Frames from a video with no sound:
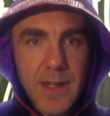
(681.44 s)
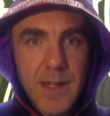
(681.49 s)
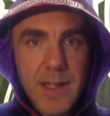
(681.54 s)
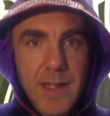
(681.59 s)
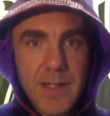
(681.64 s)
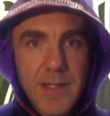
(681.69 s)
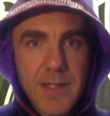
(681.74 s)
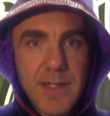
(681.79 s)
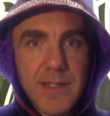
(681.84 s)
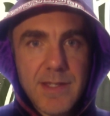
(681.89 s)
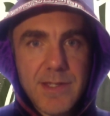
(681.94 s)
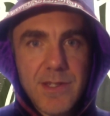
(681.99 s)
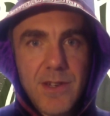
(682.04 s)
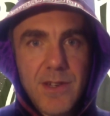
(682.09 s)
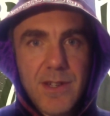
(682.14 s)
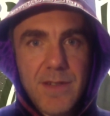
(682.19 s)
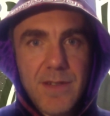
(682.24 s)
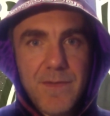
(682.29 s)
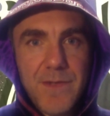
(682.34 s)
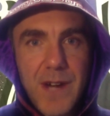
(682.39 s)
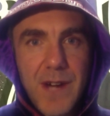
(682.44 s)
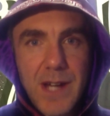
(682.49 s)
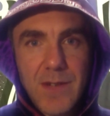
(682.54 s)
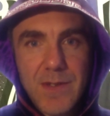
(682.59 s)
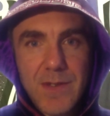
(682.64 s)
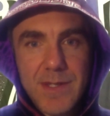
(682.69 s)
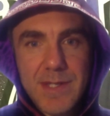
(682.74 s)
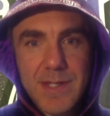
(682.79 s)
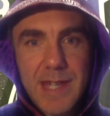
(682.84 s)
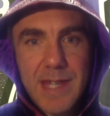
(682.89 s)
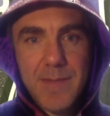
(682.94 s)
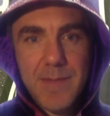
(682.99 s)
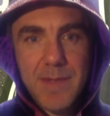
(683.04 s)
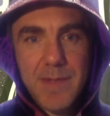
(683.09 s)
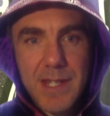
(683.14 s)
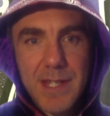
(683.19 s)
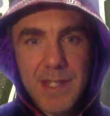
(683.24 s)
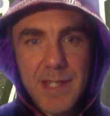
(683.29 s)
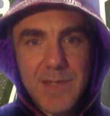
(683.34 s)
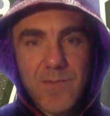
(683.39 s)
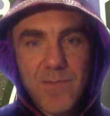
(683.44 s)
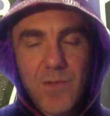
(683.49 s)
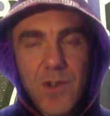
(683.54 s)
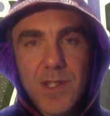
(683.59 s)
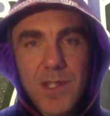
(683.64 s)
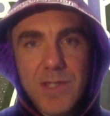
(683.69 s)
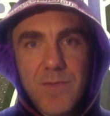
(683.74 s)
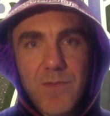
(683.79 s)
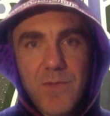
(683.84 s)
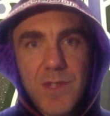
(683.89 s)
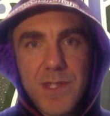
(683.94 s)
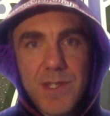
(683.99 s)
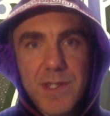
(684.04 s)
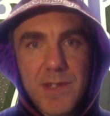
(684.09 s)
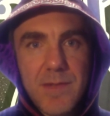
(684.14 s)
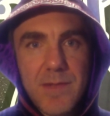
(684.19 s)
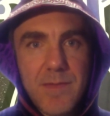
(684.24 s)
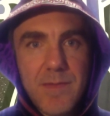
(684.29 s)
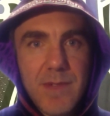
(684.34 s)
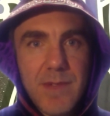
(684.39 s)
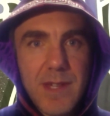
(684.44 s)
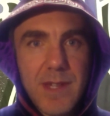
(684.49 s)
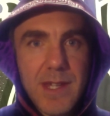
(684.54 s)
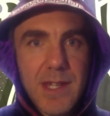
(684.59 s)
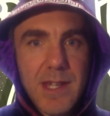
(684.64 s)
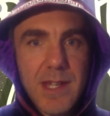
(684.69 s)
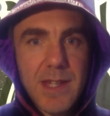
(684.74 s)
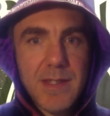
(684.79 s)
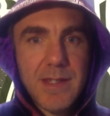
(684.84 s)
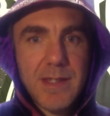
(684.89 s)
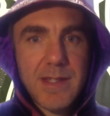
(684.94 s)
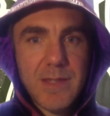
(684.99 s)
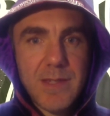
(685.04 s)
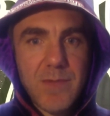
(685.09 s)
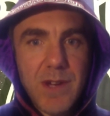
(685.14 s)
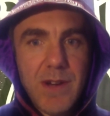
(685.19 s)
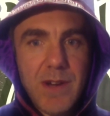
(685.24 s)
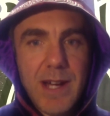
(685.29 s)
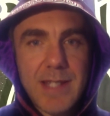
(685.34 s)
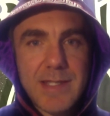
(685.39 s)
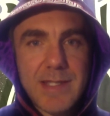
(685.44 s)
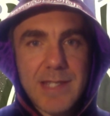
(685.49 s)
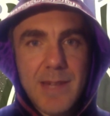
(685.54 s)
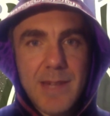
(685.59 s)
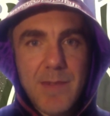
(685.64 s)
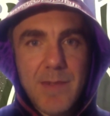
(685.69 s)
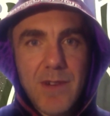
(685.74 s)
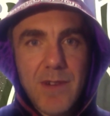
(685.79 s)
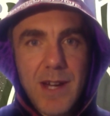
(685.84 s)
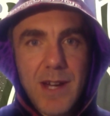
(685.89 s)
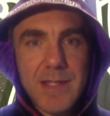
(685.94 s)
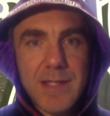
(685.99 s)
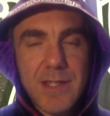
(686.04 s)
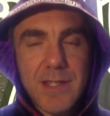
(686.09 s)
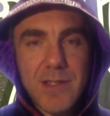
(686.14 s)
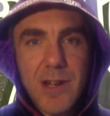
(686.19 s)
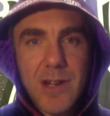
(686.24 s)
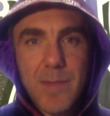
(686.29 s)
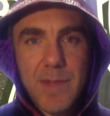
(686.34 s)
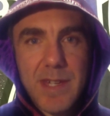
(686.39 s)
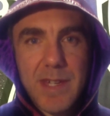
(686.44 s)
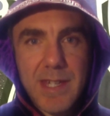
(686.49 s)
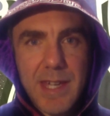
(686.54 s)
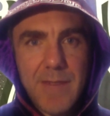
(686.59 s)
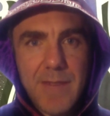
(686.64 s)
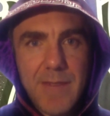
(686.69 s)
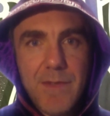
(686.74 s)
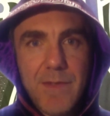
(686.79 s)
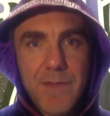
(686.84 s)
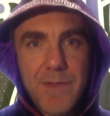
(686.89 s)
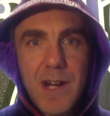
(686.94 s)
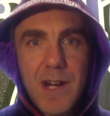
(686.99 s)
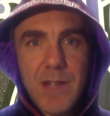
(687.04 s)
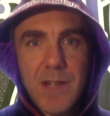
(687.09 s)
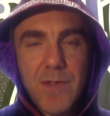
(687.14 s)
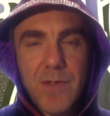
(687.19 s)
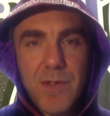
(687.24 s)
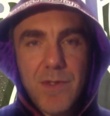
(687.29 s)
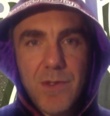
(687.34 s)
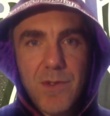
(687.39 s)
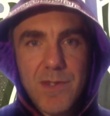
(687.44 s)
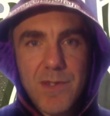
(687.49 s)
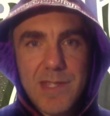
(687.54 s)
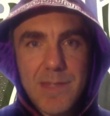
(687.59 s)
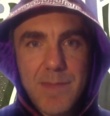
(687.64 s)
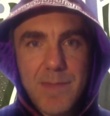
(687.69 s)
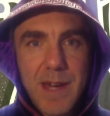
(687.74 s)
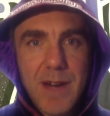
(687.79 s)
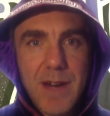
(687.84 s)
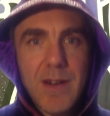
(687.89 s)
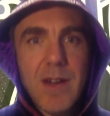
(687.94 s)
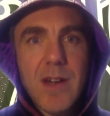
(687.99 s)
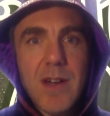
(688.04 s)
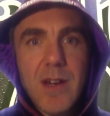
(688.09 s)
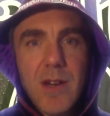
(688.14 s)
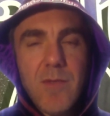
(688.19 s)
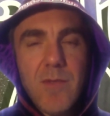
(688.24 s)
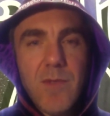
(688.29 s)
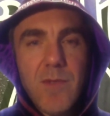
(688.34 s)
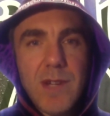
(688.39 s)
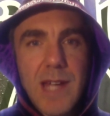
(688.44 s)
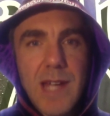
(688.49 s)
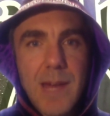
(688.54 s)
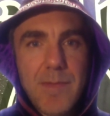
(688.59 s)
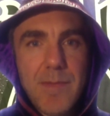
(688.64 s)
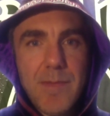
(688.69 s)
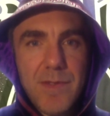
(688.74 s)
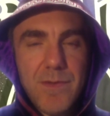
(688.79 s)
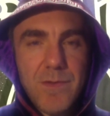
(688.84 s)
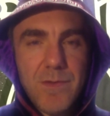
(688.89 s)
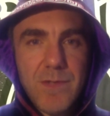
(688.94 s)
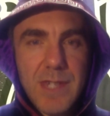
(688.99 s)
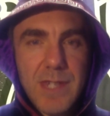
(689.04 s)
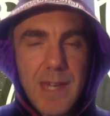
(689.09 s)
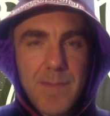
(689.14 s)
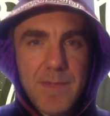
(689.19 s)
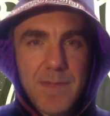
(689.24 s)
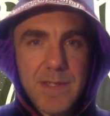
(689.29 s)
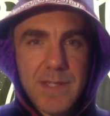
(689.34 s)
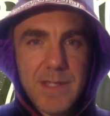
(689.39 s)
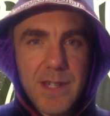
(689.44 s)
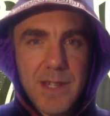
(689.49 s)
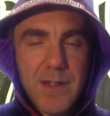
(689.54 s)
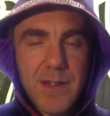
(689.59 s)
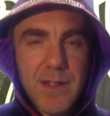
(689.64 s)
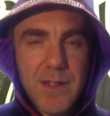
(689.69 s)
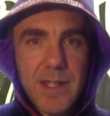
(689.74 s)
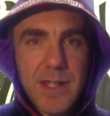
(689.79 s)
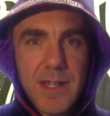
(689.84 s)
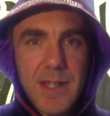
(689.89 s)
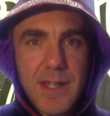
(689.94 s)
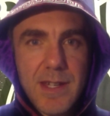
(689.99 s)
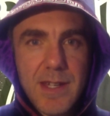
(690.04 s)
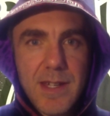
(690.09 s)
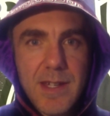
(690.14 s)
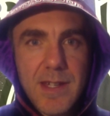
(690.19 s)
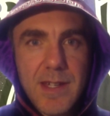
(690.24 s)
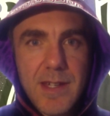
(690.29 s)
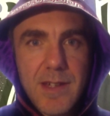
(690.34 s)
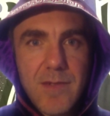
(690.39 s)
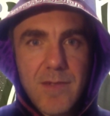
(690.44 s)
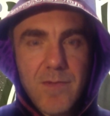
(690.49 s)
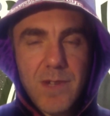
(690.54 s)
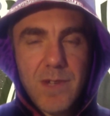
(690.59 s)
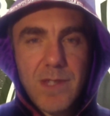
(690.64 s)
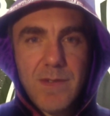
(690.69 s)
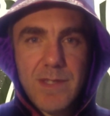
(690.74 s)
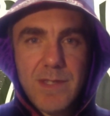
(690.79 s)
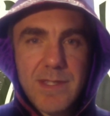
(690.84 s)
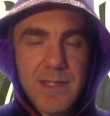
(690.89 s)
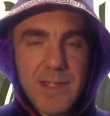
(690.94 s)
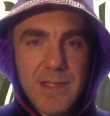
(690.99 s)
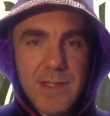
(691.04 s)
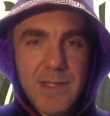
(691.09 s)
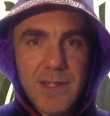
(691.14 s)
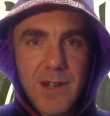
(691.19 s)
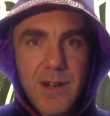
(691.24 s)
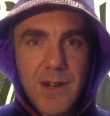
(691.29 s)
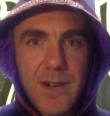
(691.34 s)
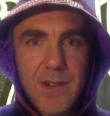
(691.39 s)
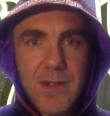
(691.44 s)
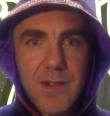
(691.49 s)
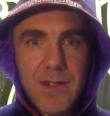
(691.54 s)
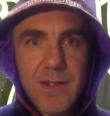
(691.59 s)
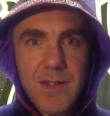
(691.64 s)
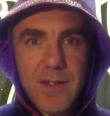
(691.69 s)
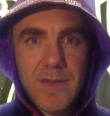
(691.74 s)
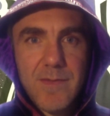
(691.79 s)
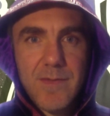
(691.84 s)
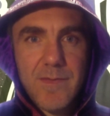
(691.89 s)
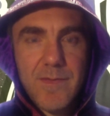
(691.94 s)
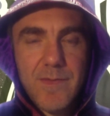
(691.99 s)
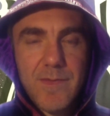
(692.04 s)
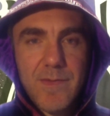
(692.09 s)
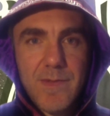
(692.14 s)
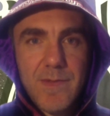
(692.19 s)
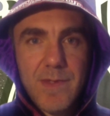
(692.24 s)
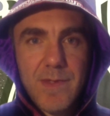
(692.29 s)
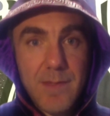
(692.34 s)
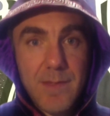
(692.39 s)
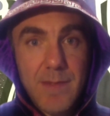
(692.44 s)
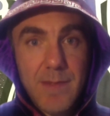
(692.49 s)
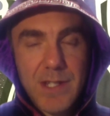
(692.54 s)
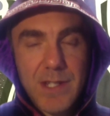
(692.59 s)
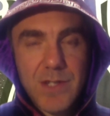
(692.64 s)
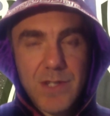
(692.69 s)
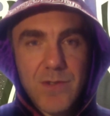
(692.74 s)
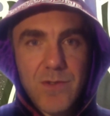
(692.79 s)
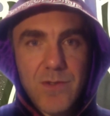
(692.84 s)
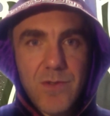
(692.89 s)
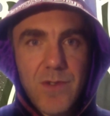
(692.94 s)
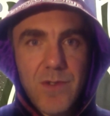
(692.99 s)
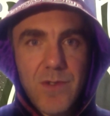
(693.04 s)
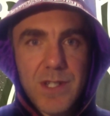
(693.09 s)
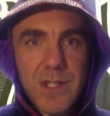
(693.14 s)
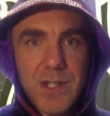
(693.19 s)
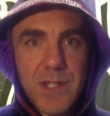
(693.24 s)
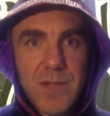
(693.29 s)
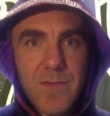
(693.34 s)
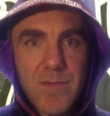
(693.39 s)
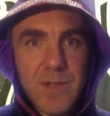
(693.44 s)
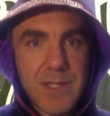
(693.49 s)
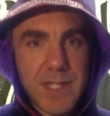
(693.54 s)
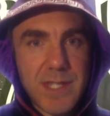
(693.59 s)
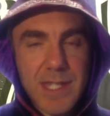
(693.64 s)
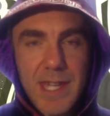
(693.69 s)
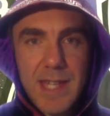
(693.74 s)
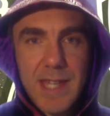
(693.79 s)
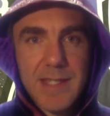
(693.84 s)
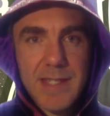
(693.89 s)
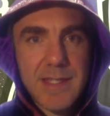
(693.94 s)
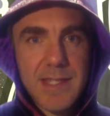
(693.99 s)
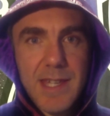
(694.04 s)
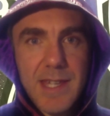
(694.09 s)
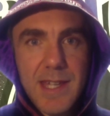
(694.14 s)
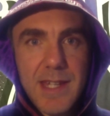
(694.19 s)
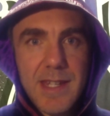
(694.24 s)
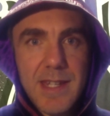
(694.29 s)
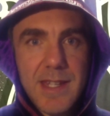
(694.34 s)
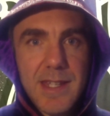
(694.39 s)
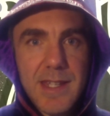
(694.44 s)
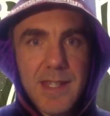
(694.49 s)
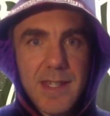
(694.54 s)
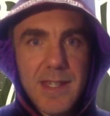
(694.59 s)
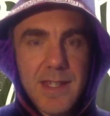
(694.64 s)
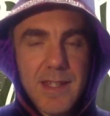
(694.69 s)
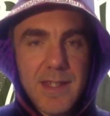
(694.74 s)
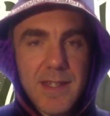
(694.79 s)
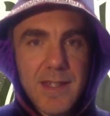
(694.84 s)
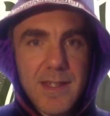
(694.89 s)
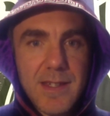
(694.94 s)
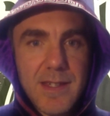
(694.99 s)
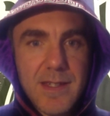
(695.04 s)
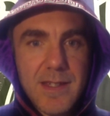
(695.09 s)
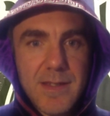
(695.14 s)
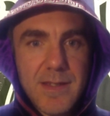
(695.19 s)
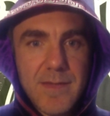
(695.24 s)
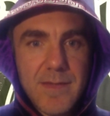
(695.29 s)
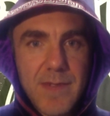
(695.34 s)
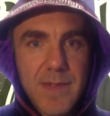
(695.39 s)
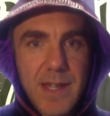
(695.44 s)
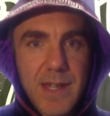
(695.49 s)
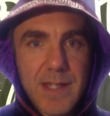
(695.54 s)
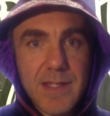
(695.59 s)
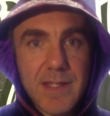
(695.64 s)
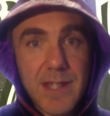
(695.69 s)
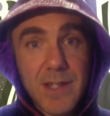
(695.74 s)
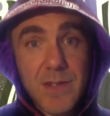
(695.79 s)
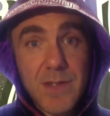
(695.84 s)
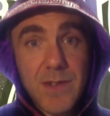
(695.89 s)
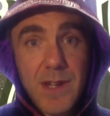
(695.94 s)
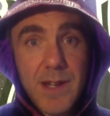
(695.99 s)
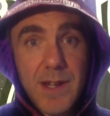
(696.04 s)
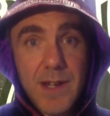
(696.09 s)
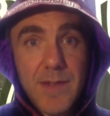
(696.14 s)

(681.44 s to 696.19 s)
So this third and final segment is Words of Wizardom. This is where I summarize the topic and give the final thoughts about what happened through the episode, whether it's the song, the magical question, what the guest said, etc.